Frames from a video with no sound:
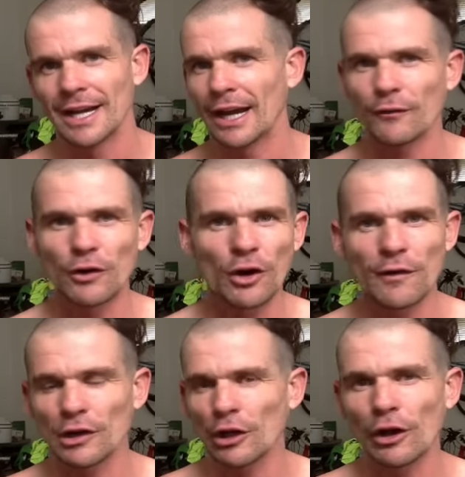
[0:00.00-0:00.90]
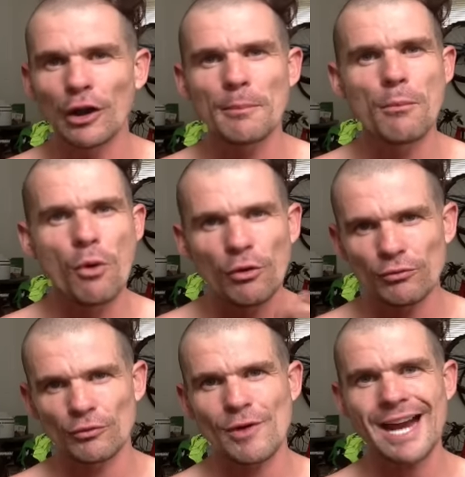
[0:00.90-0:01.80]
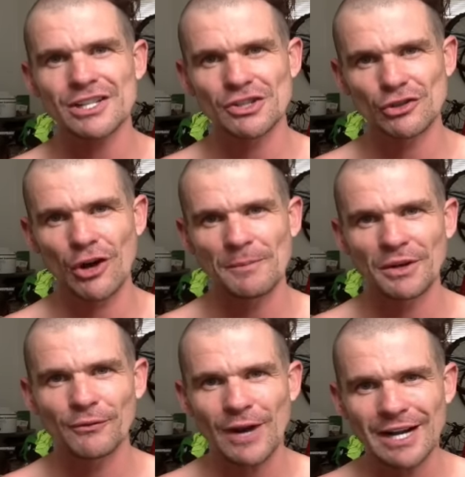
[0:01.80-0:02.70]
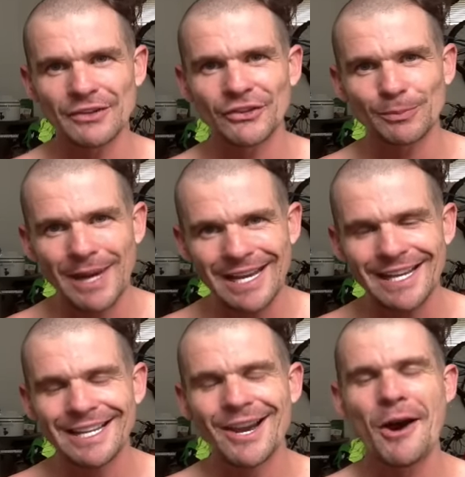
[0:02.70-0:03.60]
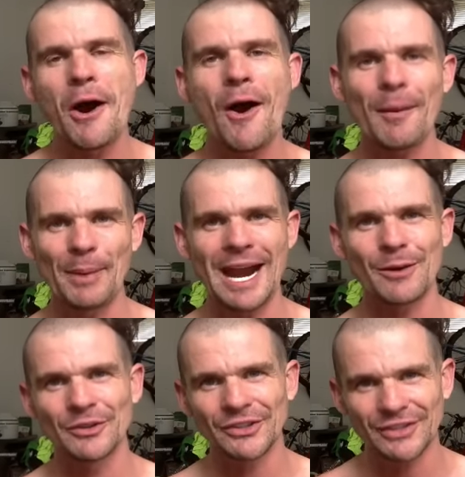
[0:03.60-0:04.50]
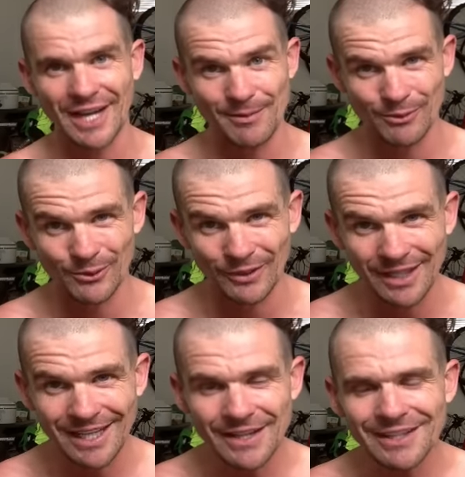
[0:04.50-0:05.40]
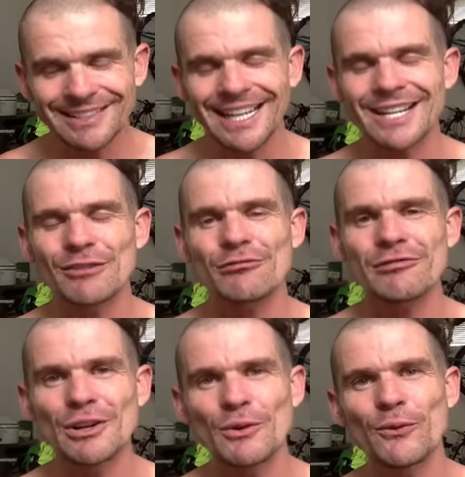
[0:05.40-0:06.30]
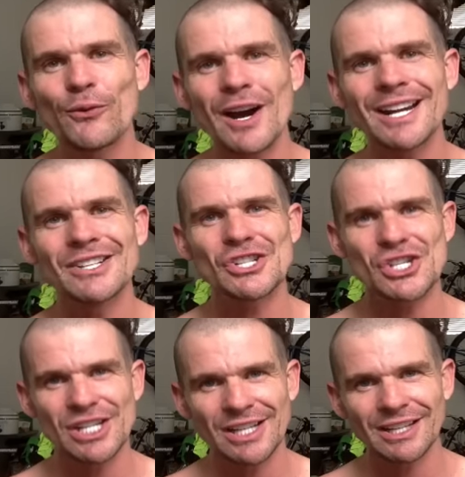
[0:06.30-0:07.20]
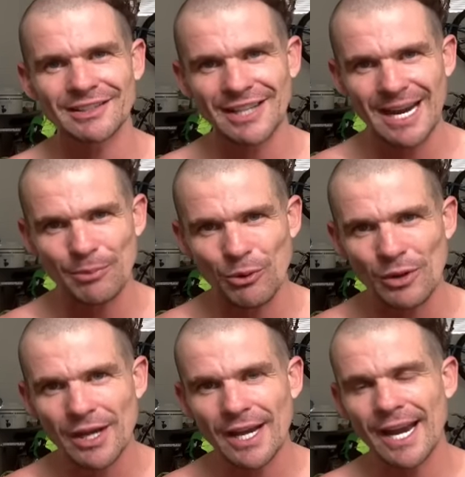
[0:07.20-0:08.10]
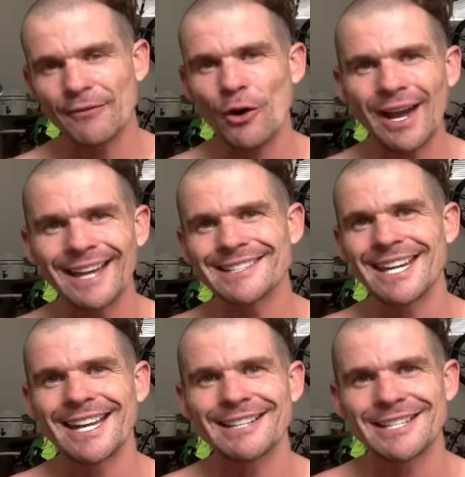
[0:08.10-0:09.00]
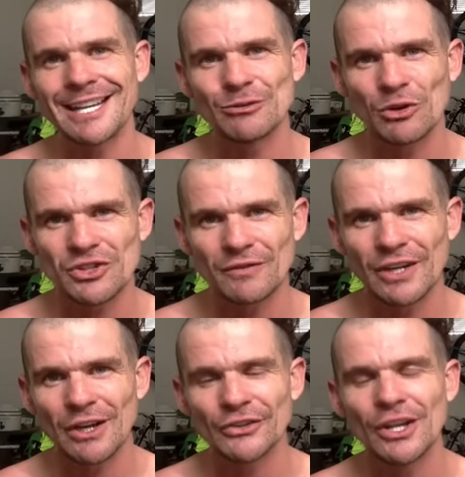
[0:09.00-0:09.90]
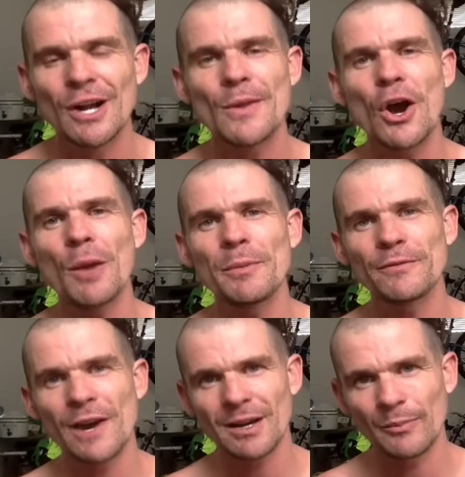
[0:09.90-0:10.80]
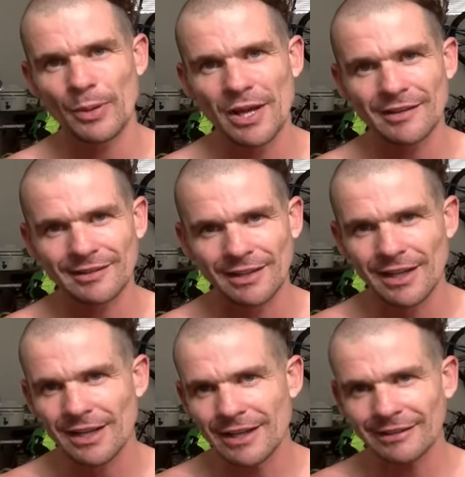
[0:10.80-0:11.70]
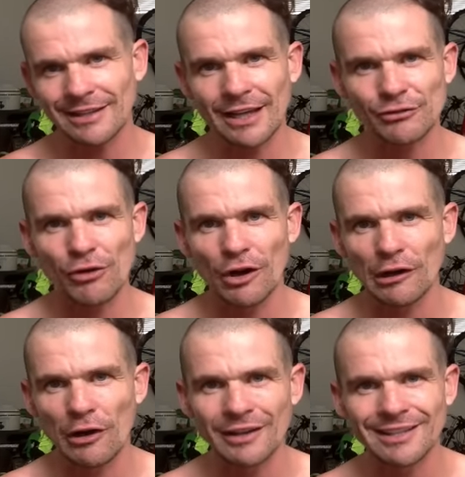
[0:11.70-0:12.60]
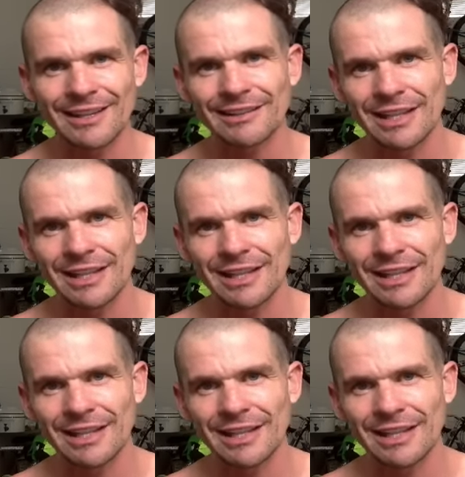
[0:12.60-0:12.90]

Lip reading: and I've got a lot more reaction time than a fucking speeding high-powered skateboard. You're setting a real fucking shit example, and if I had teenage kids watching your videos, I'd be fucking pissed. Yesterday I was riding along, I seen this